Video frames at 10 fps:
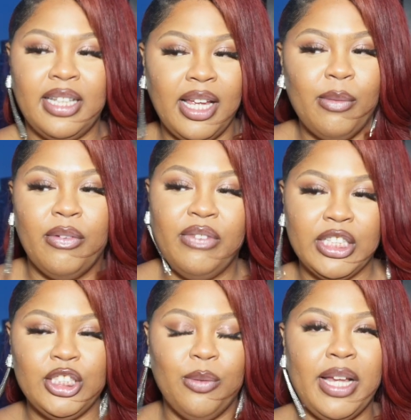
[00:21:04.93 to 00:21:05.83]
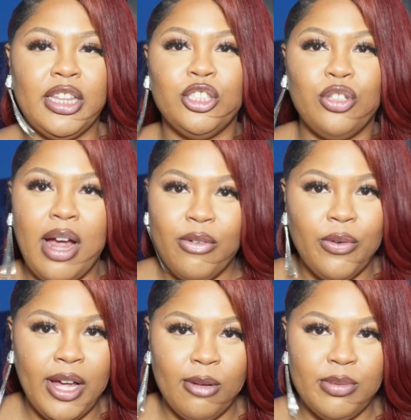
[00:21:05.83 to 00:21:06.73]
thing will fluctuate. The
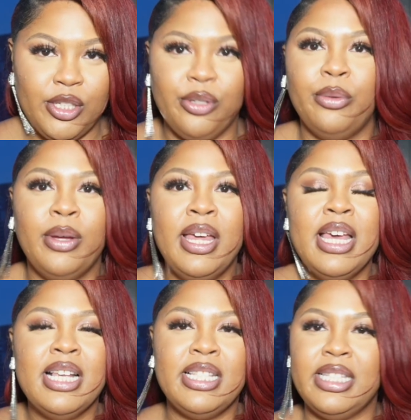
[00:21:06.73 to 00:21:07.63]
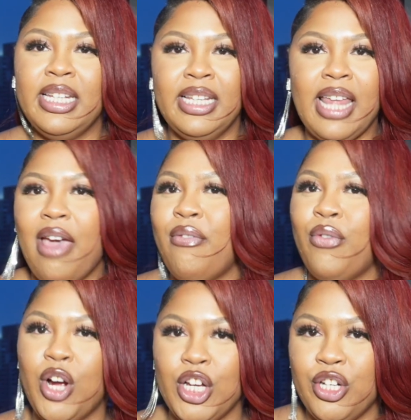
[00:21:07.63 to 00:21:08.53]
travel helps you see that
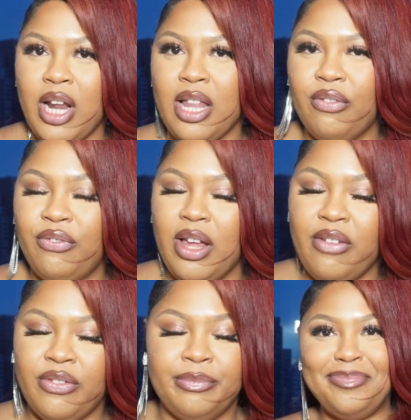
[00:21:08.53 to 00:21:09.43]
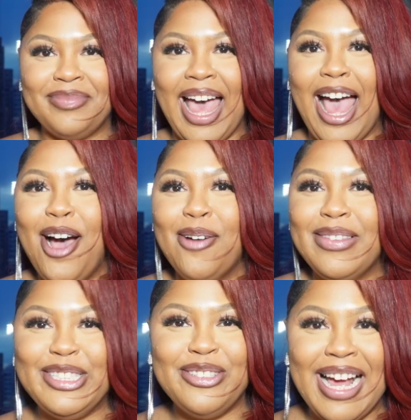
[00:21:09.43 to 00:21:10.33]
$400 fluff. I hope
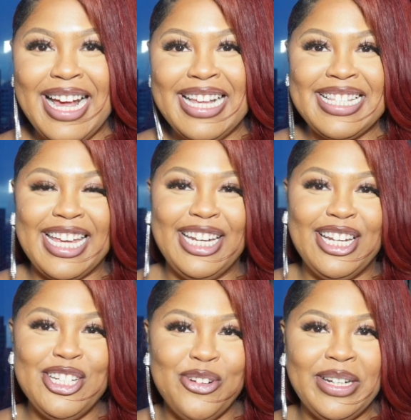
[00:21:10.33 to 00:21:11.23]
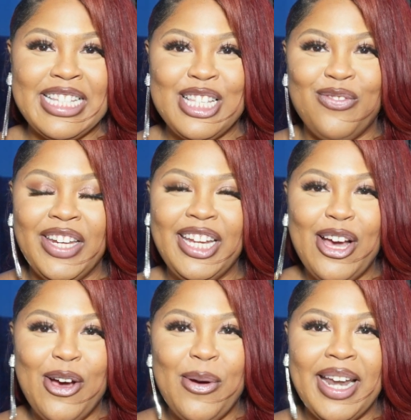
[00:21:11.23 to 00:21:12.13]
that you guys enjoyed this
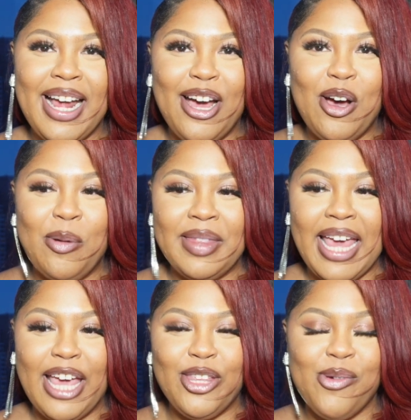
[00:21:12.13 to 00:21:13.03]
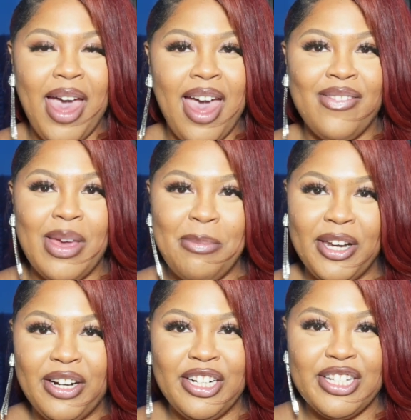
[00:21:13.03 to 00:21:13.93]
video, and I hope that you have a
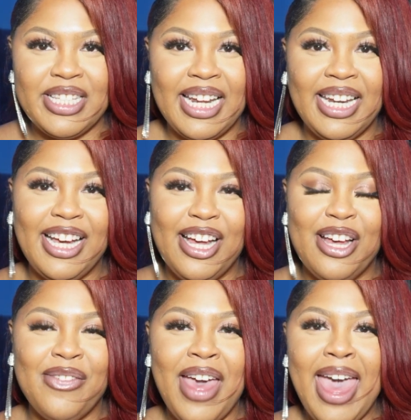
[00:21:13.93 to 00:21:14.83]
better understanding of